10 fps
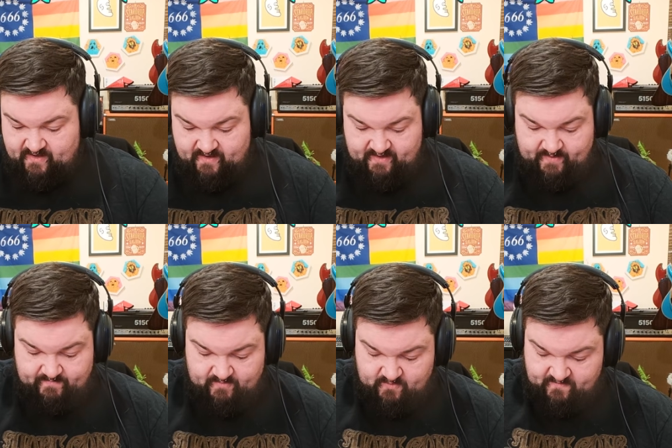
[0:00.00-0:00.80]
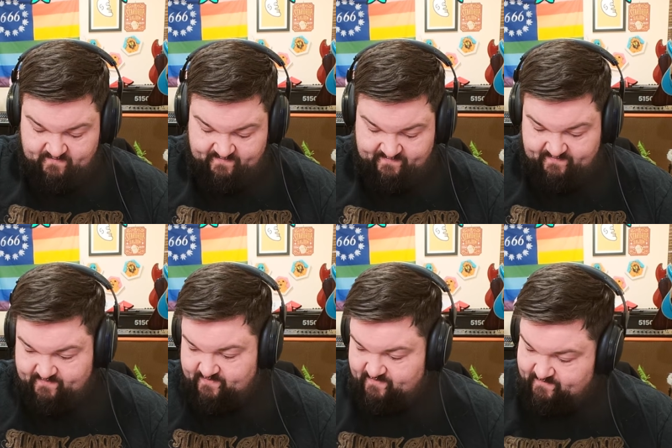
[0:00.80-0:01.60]
me move
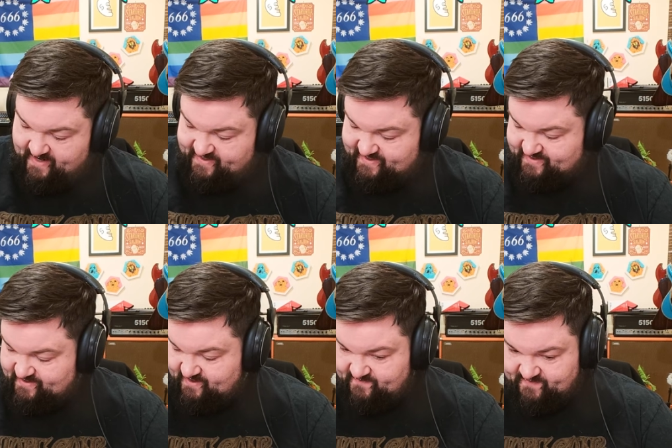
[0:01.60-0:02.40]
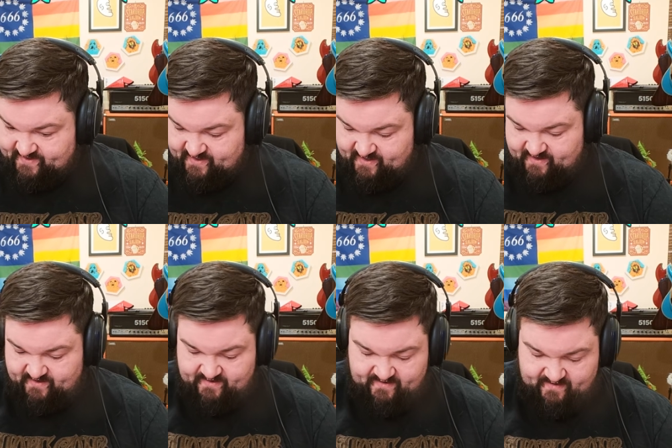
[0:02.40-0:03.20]
my sleeves
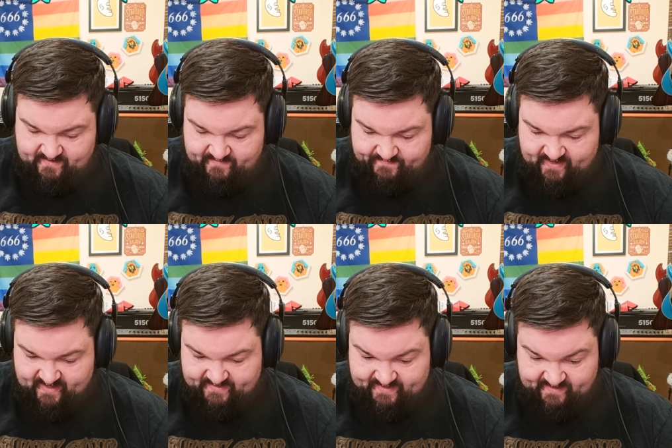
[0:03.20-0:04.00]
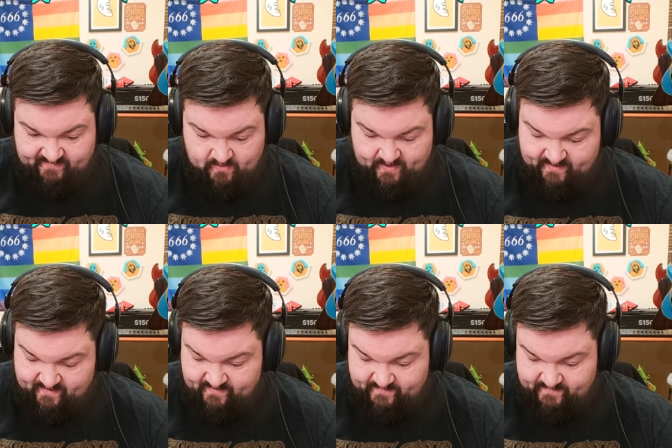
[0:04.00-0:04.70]
here, and I'll sleeve quicker.